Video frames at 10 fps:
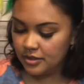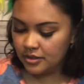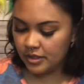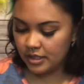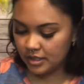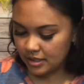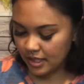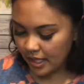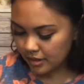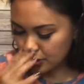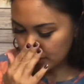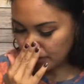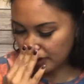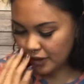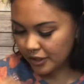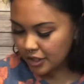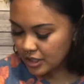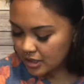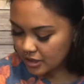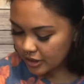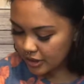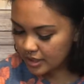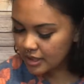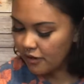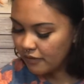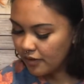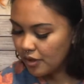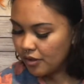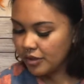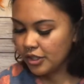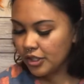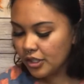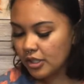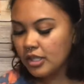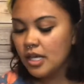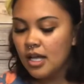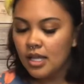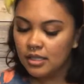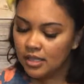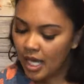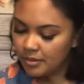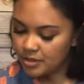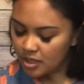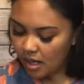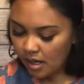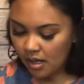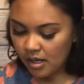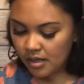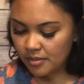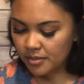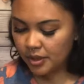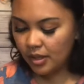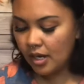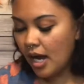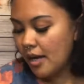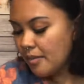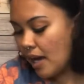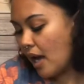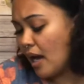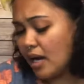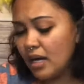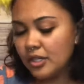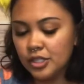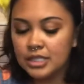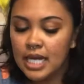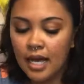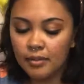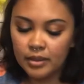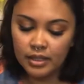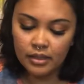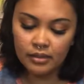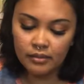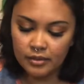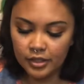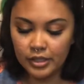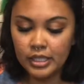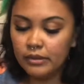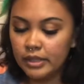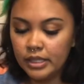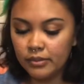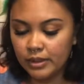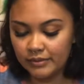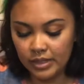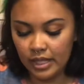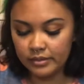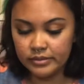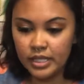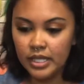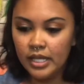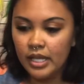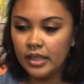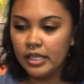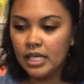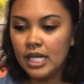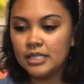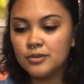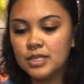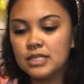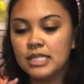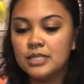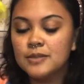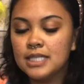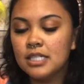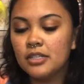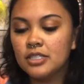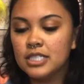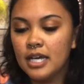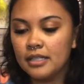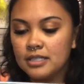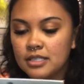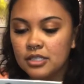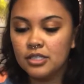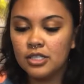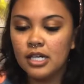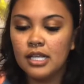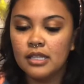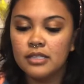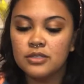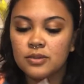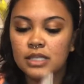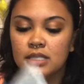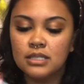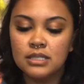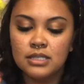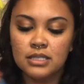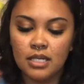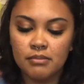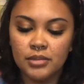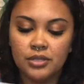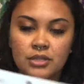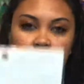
So there's that. So you can put it on your cell phone, your laptop, your iPad, your tablet, your e-reader, whatever you got. The next one, this one's another tech sticker, and this one is the Dumbo